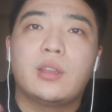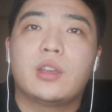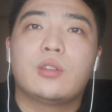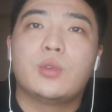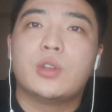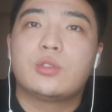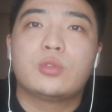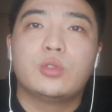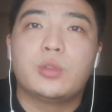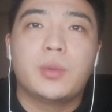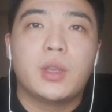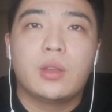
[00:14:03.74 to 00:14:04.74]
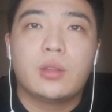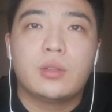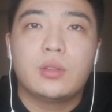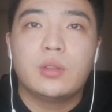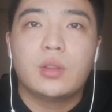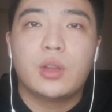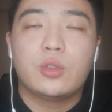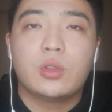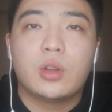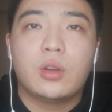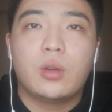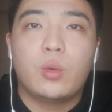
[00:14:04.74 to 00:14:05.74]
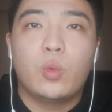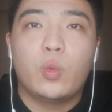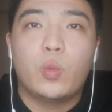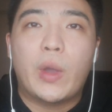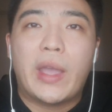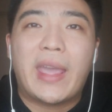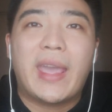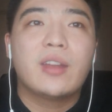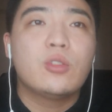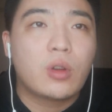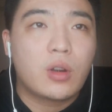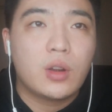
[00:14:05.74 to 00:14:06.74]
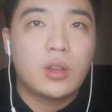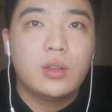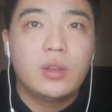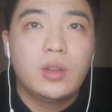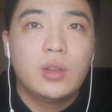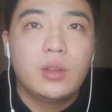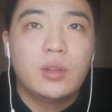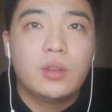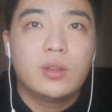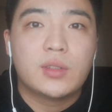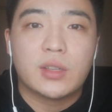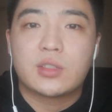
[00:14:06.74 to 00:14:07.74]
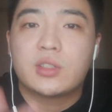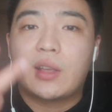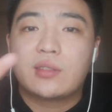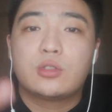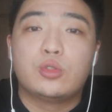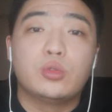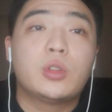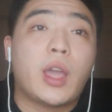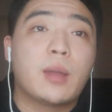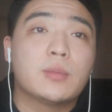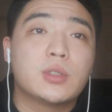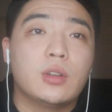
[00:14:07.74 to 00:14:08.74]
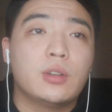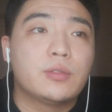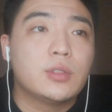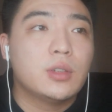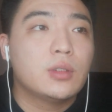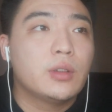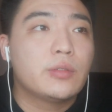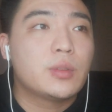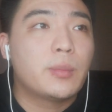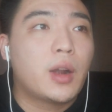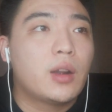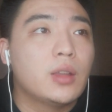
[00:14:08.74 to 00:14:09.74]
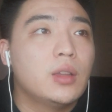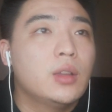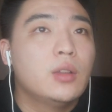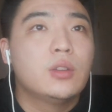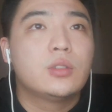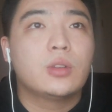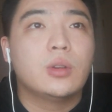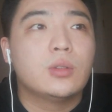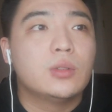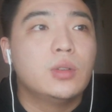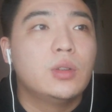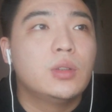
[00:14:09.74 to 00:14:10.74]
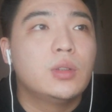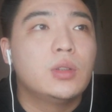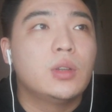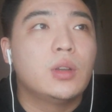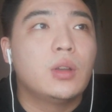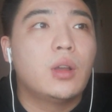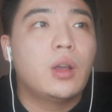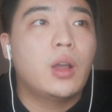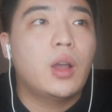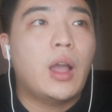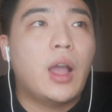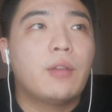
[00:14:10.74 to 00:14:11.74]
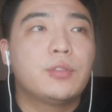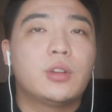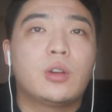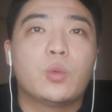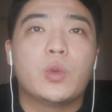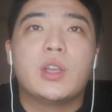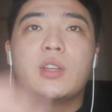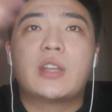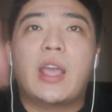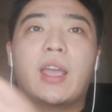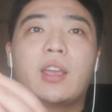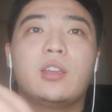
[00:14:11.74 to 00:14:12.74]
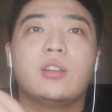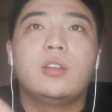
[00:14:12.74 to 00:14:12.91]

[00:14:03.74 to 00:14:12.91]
think, which could be 100. That's 2 times of the money. So after we check